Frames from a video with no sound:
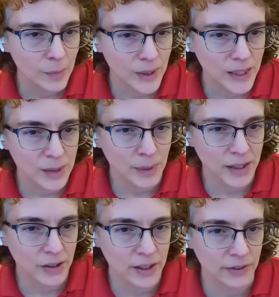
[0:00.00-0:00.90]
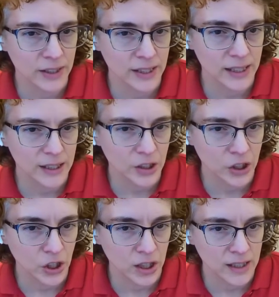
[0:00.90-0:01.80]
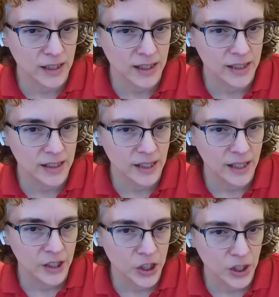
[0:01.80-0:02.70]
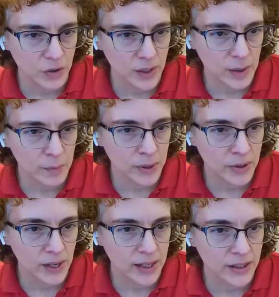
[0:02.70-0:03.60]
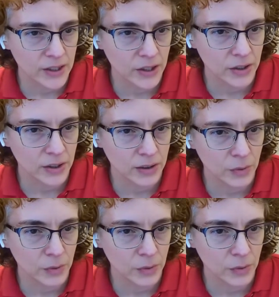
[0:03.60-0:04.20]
But despite their differences and Jocelyn's generally bitter attitude,